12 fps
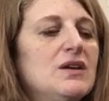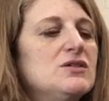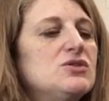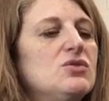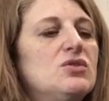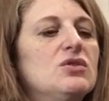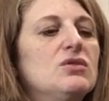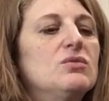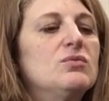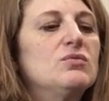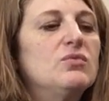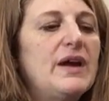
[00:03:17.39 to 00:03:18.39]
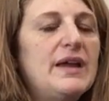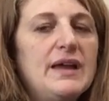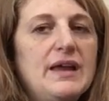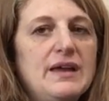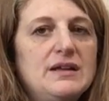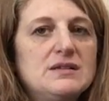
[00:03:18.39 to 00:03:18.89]
So your right
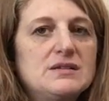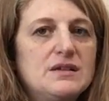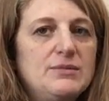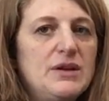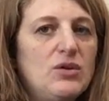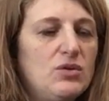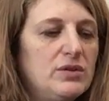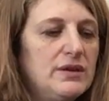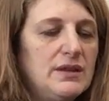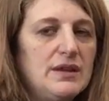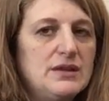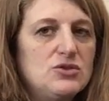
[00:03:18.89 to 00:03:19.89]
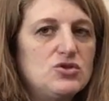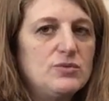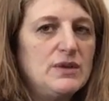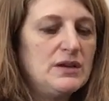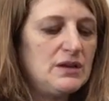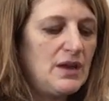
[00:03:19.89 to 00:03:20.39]
hand is going to be holding the
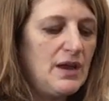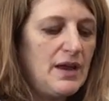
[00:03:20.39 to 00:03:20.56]
instrument